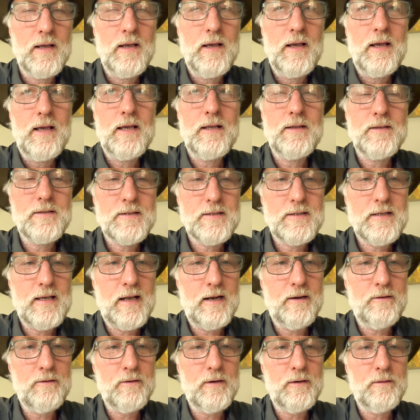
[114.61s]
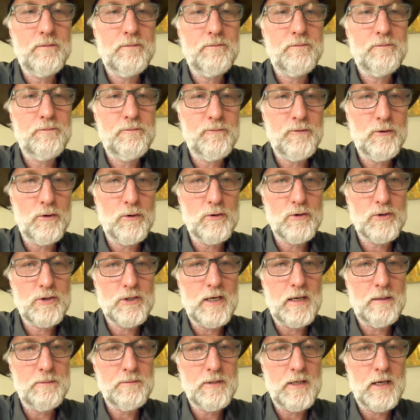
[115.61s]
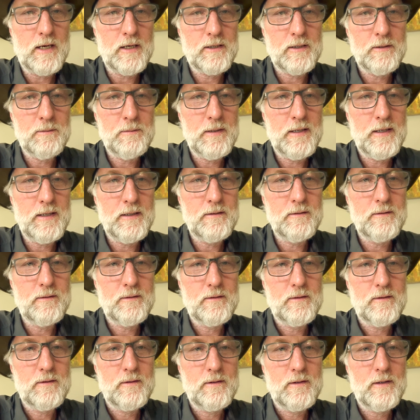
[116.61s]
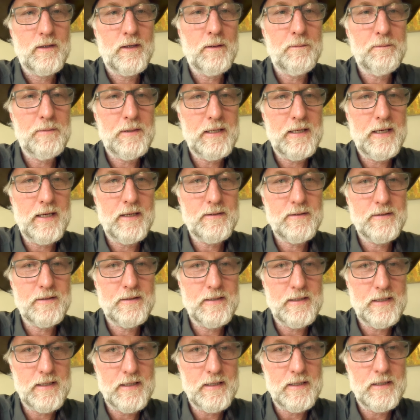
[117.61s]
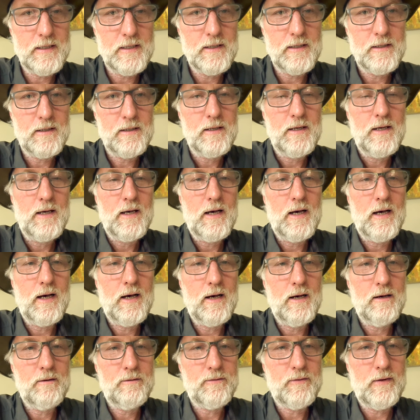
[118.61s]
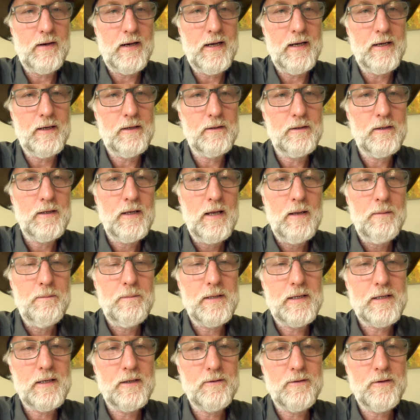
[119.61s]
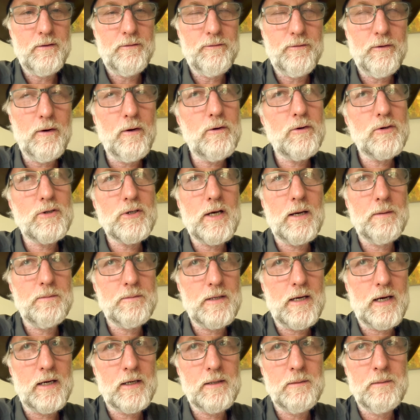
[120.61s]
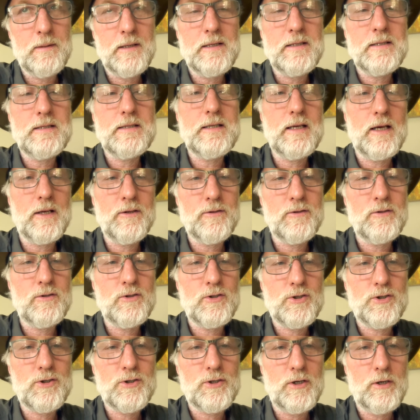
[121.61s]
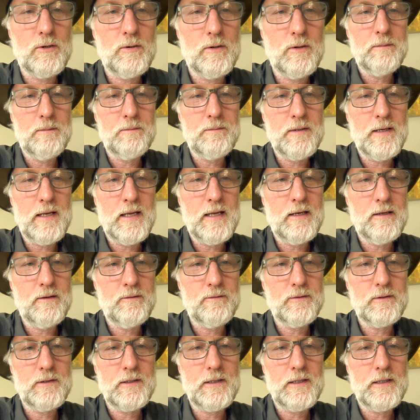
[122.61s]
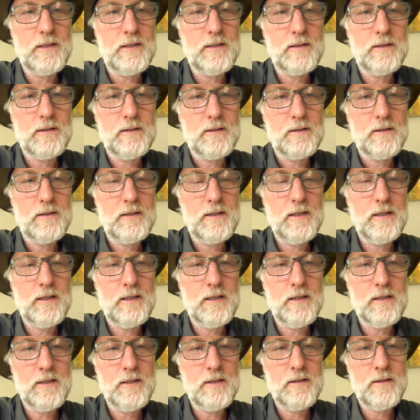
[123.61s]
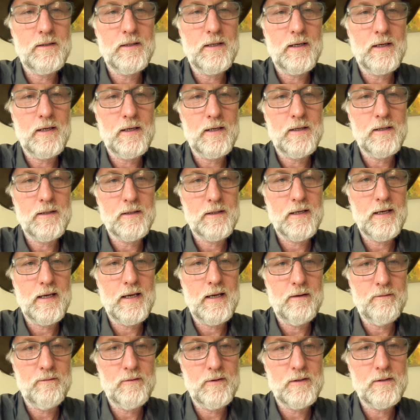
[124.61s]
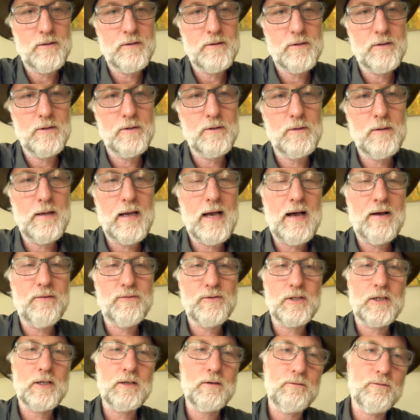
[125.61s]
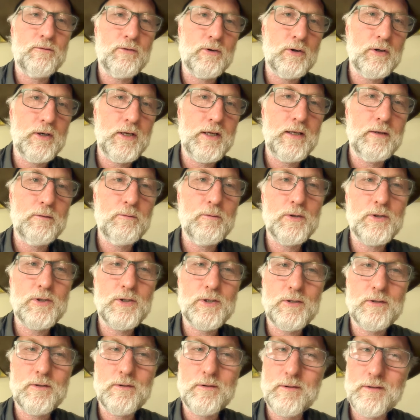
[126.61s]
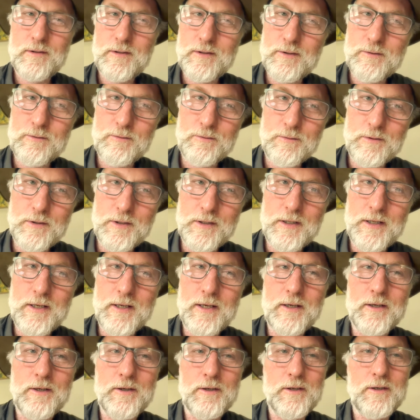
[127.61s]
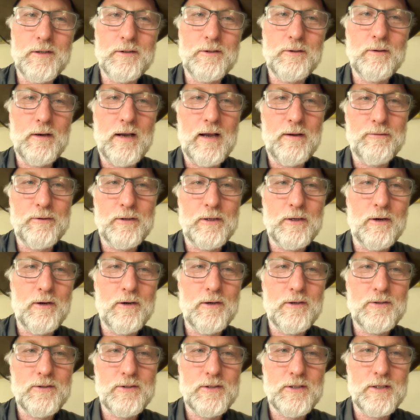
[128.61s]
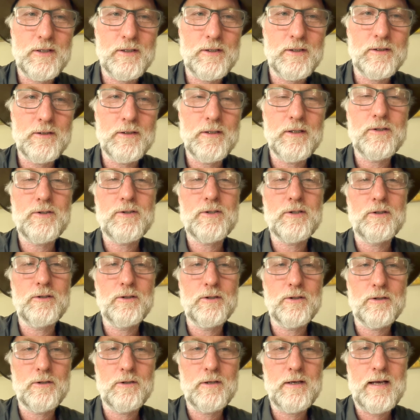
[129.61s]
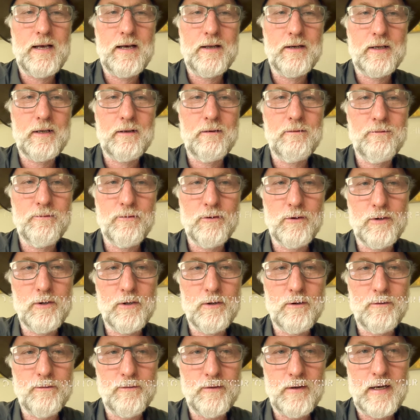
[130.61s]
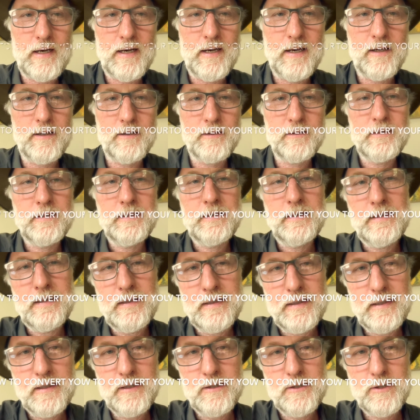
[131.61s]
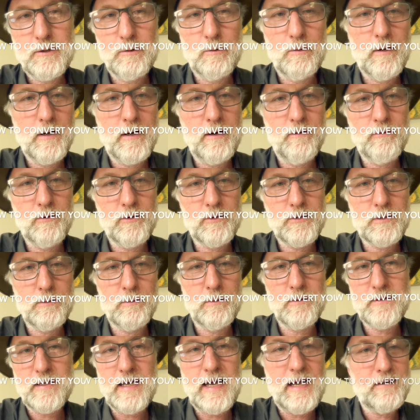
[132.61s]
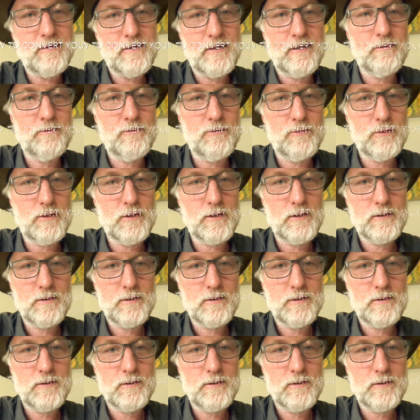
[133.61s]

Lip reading: Instead of a Photoshop document, a PSD file, because the Photoshop document doesn't show natively in Canvas. So you have to convert it, which is really a good graphic artist skill, is to learn how to convert your file to whatever someone's asking for.